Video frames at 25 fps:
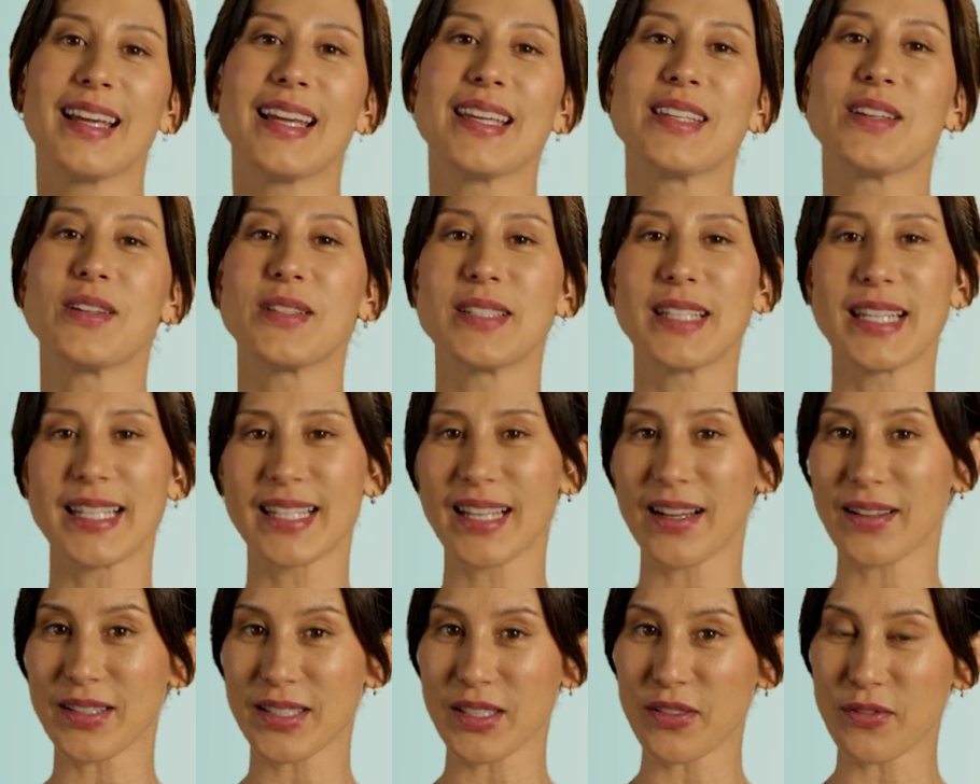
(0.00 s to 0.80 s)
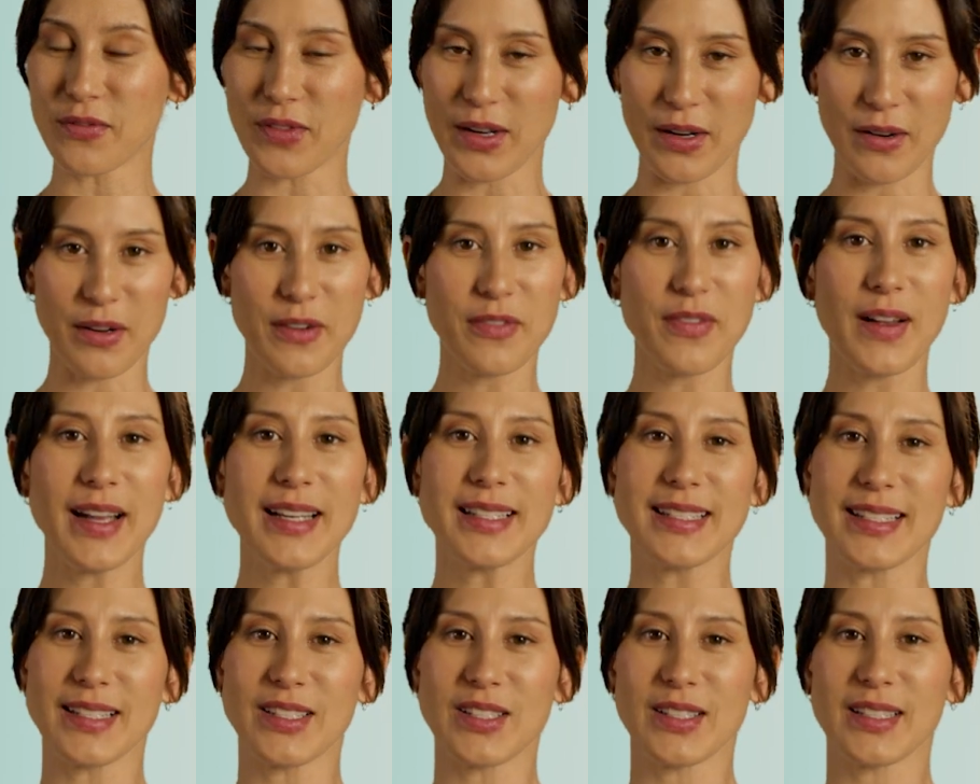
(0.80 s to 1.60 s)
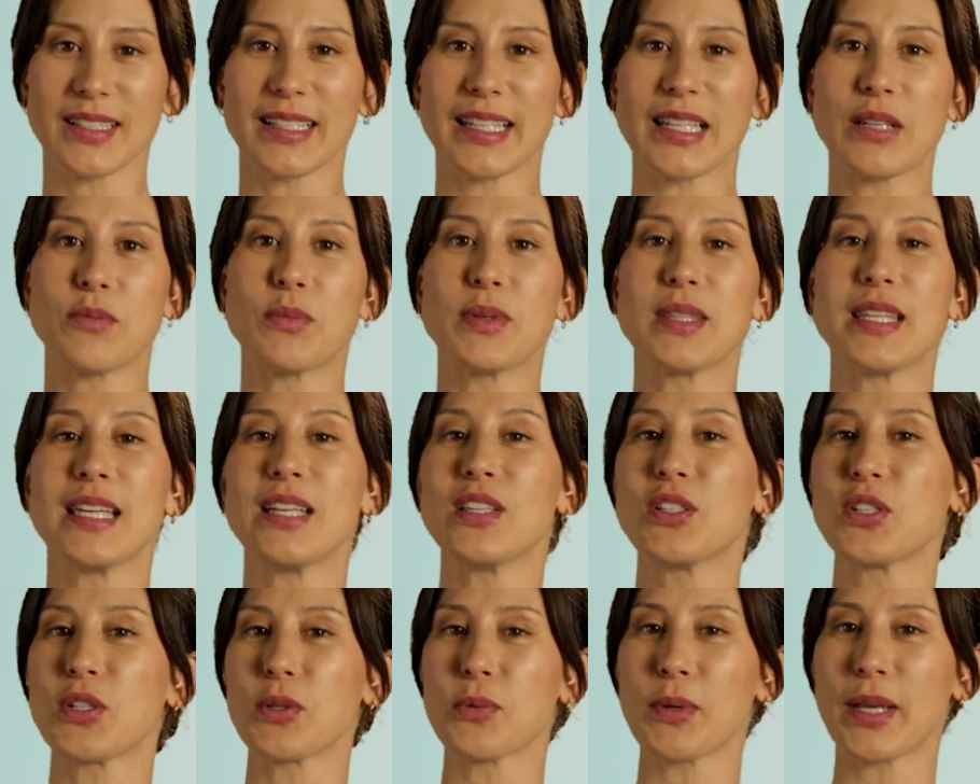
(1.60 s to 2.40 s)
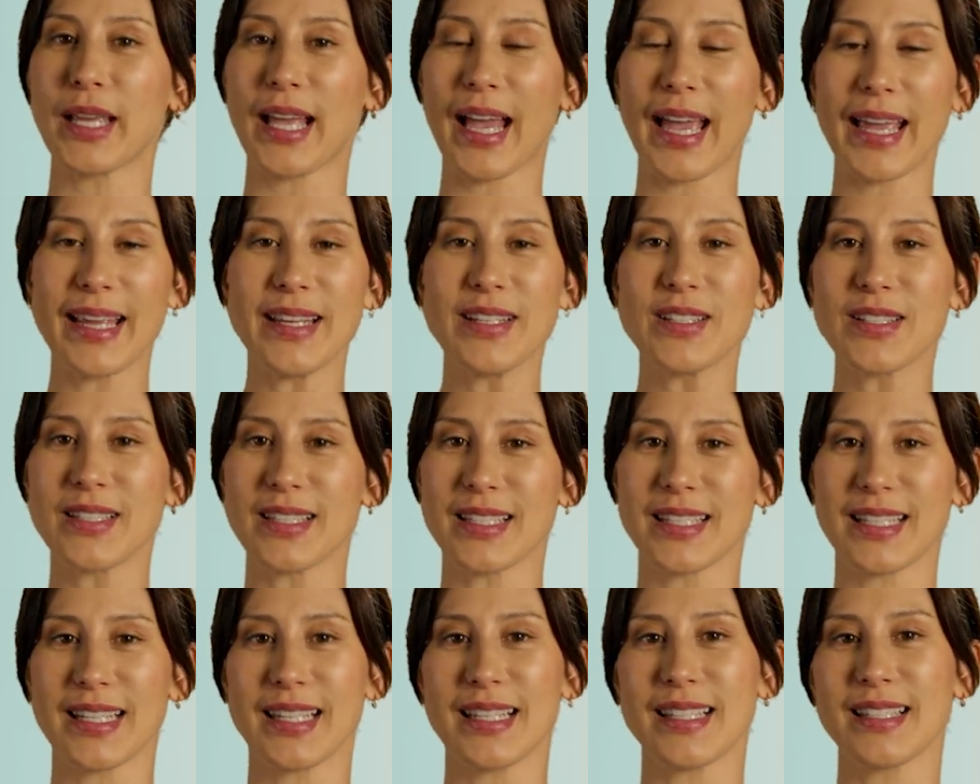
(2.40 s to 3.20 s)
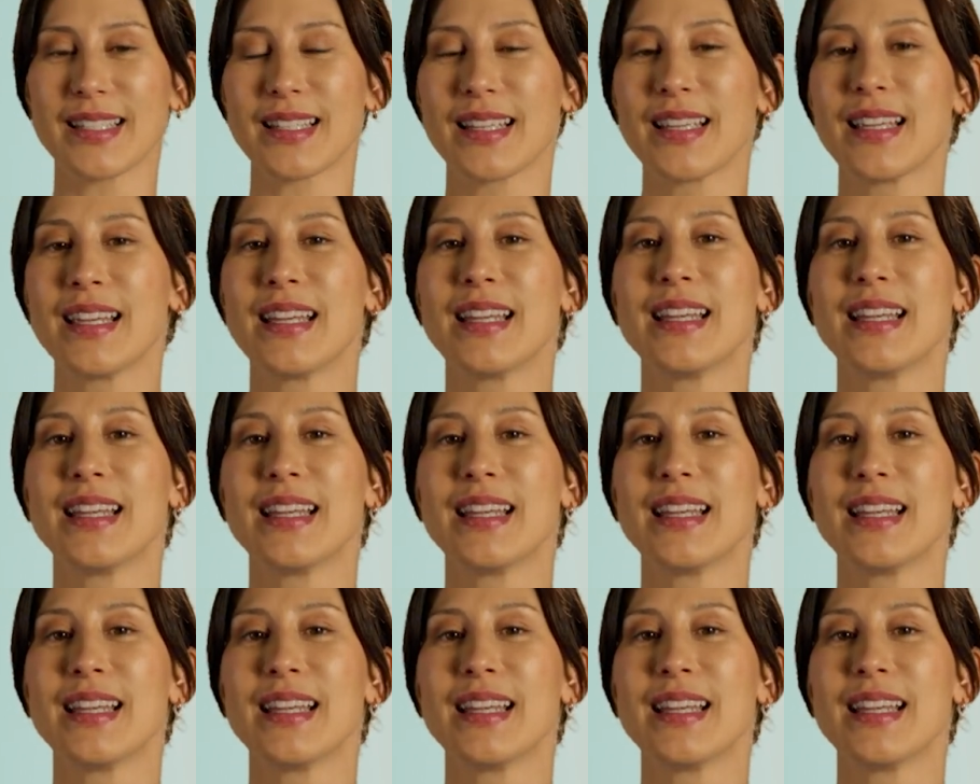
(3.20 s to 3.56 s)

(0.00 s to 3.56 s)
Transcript: your details are verified digitally with issuing agencies,